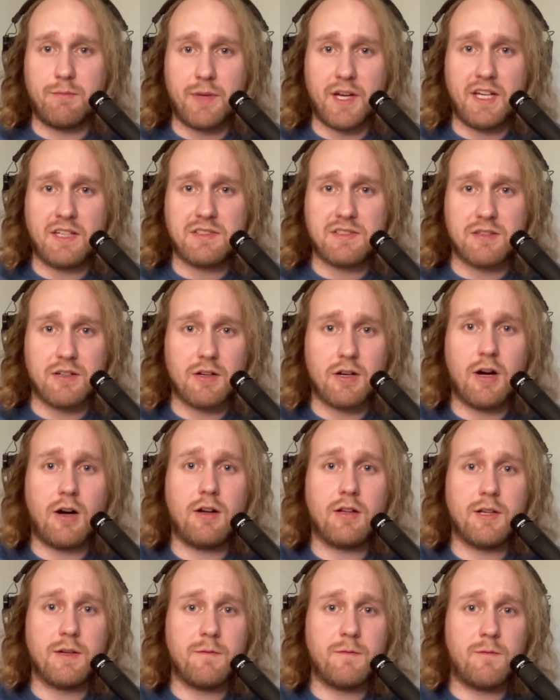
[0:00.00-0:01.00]
base are
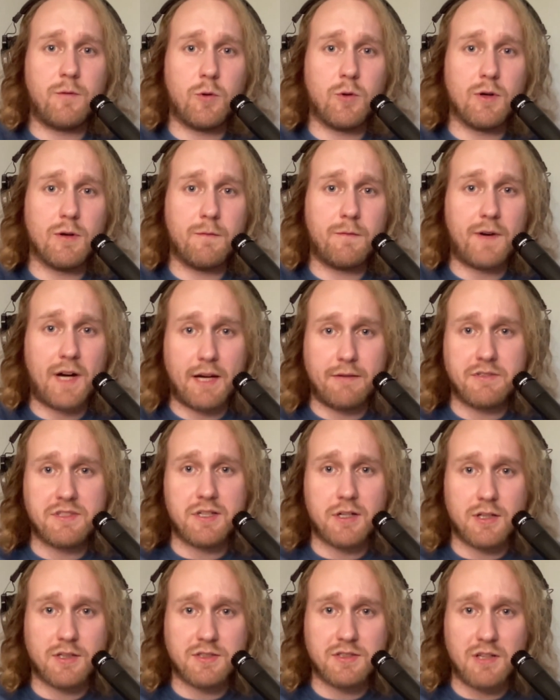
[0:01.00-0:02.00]
calling for
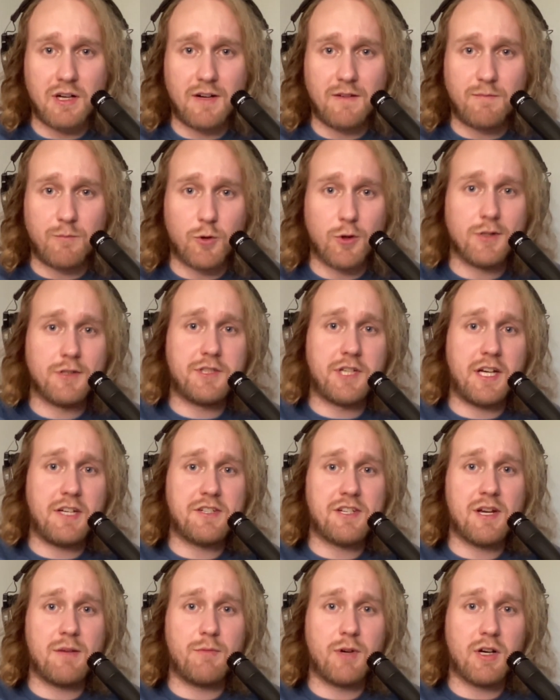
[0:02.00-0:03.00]
5-star sophomore
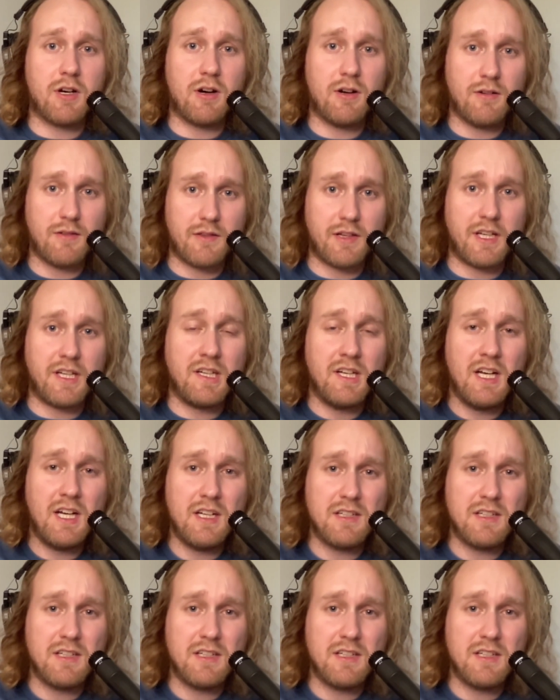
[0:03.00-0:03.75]
JJ McCarthy